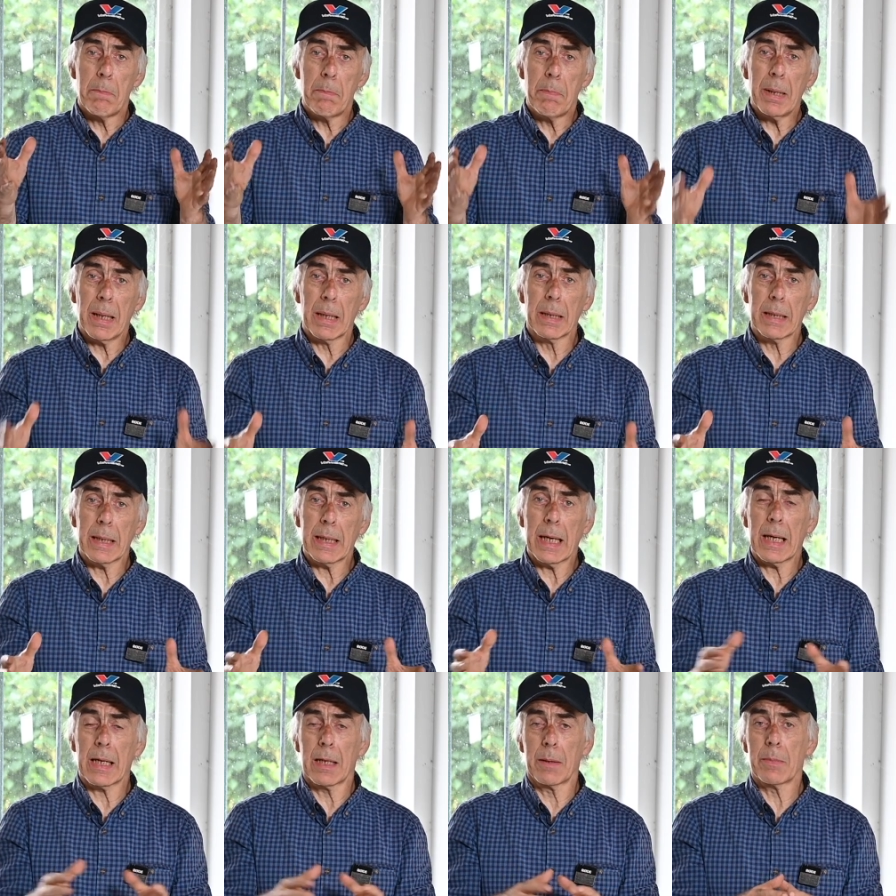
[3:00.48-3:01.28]

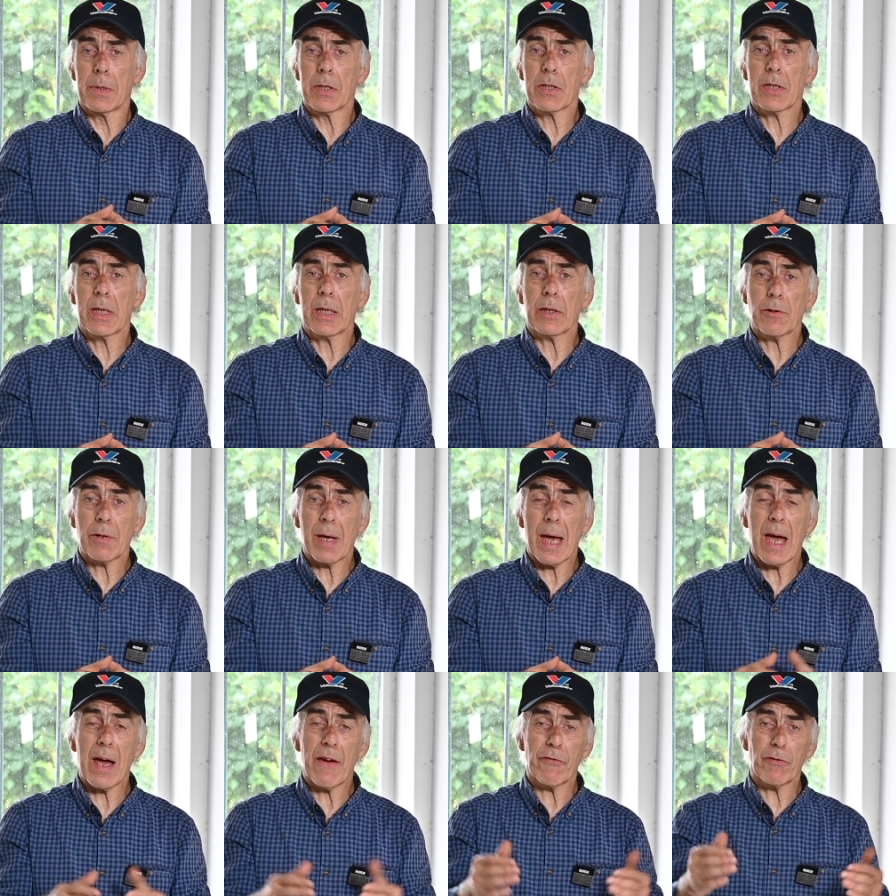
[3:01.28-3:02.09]
building elements that you
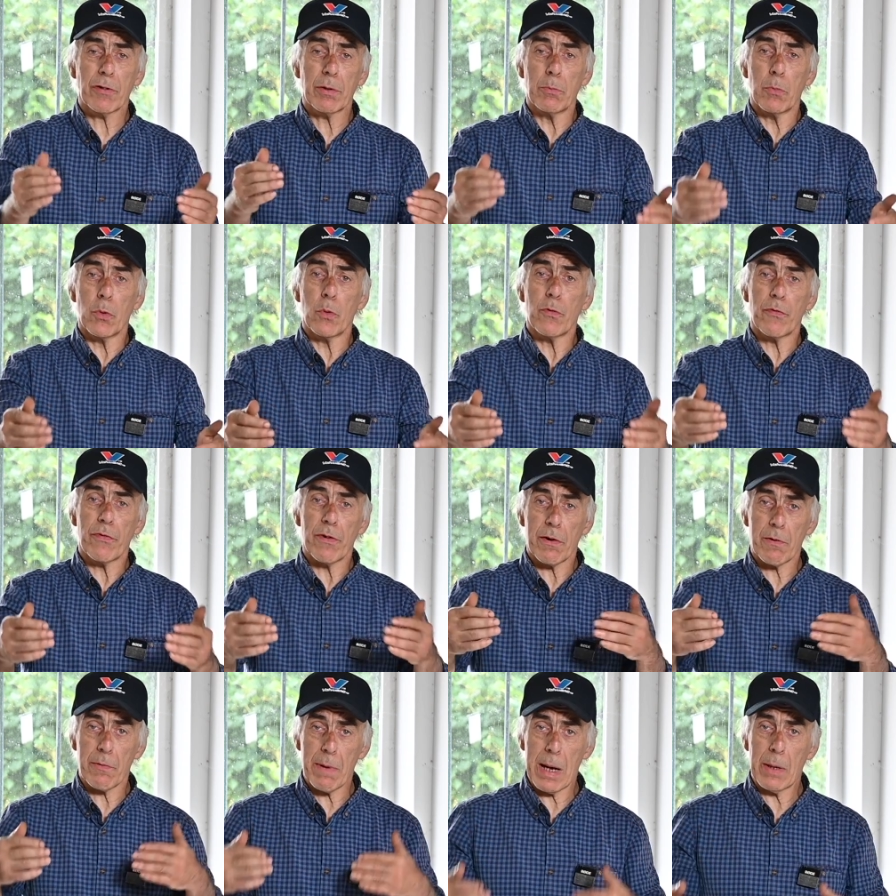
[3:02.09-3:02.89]
have to move
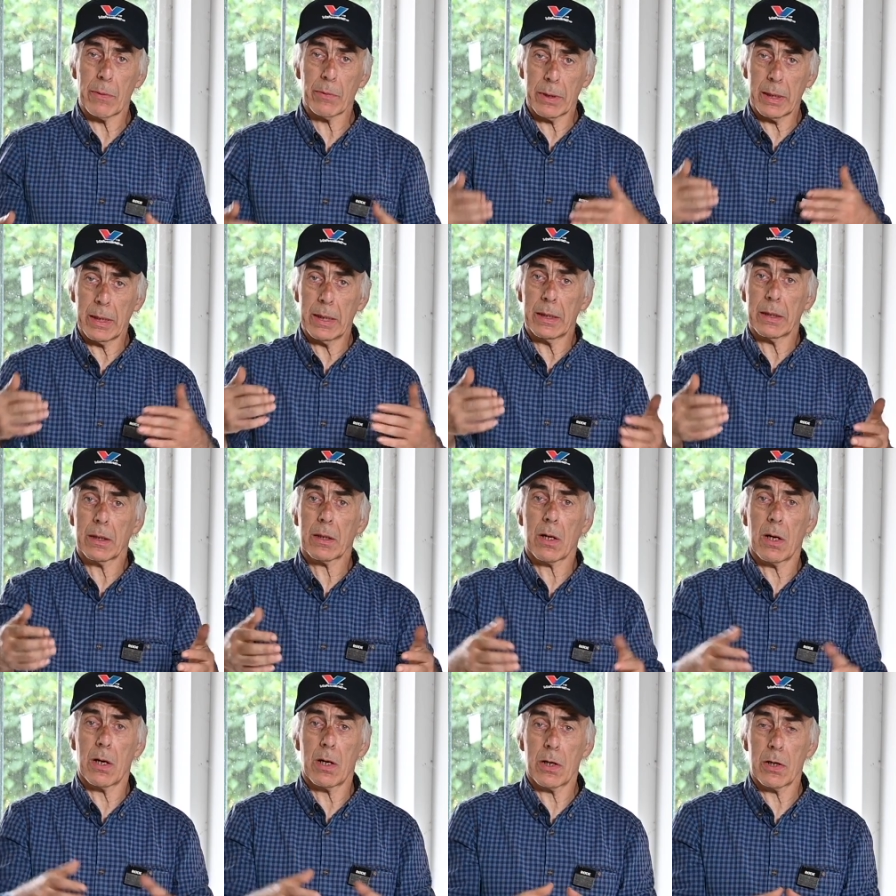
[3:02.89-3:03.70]
around in the
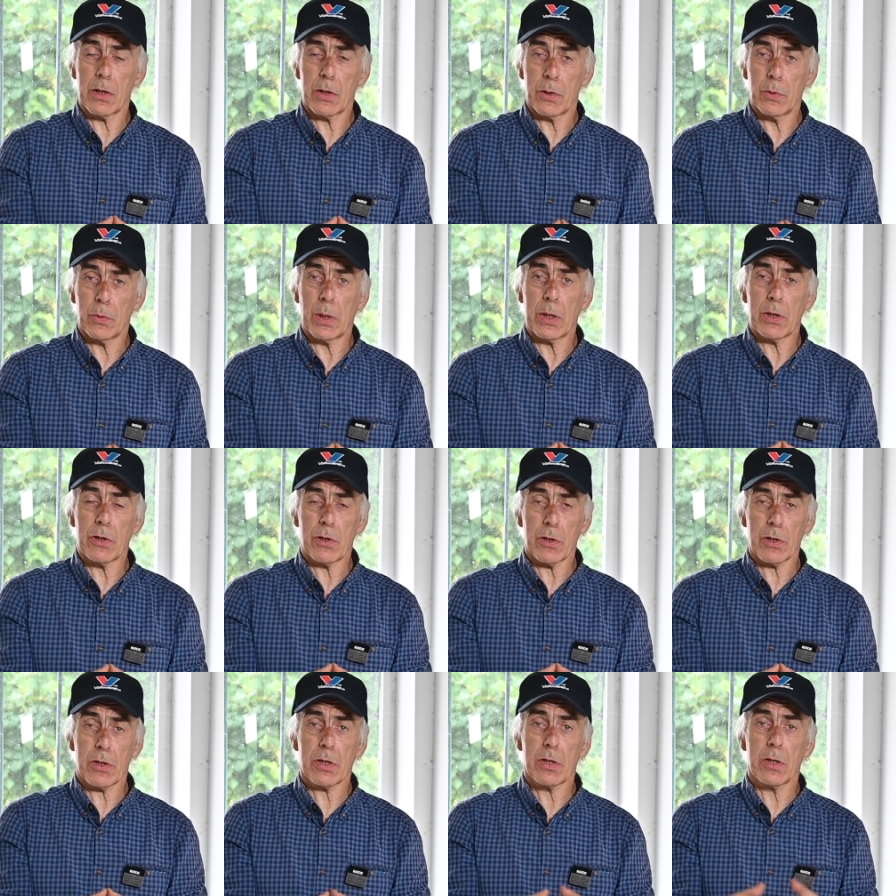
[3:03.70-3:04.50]
car to
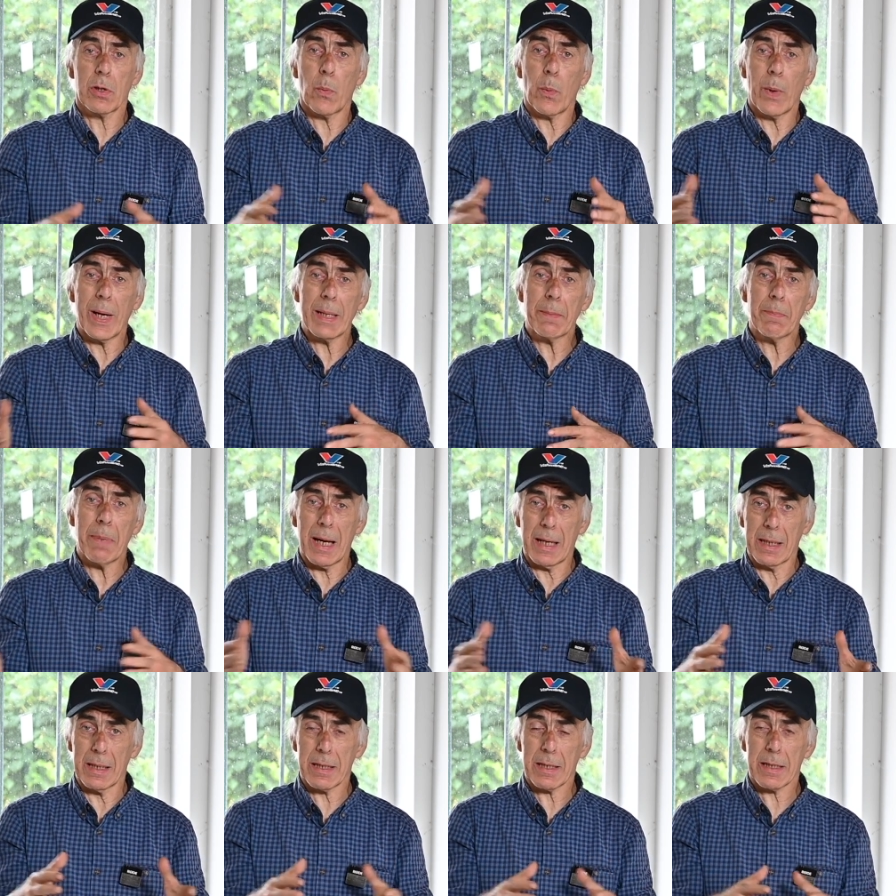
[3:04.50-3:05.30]
adjust the weight
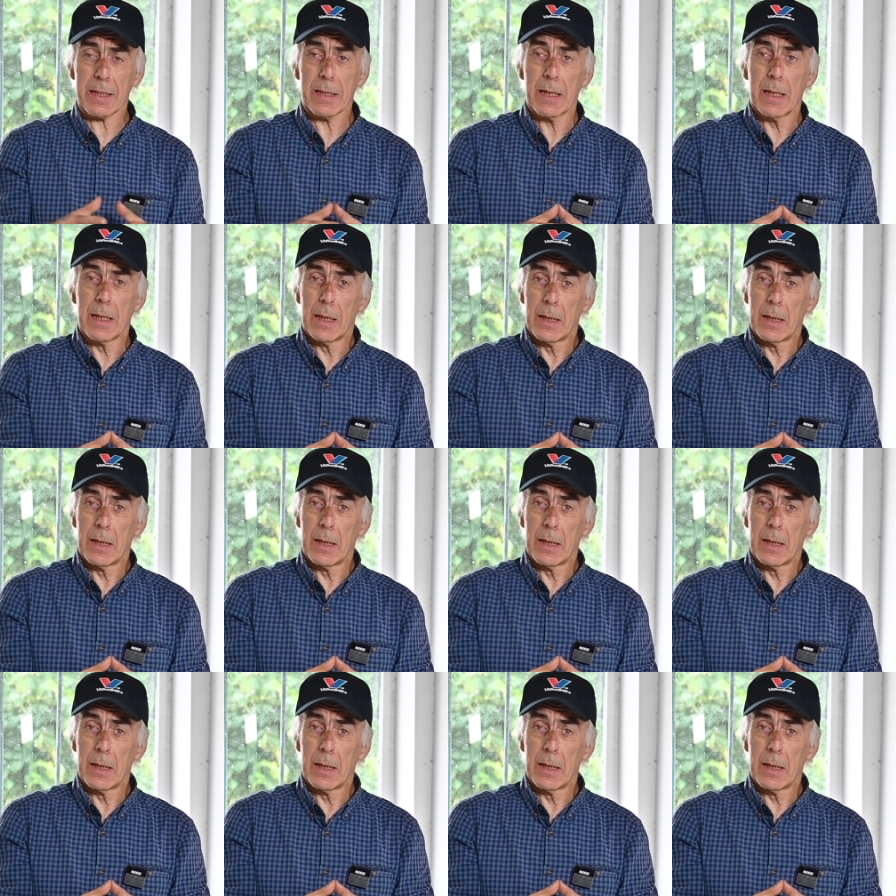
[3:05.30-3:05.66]
balance.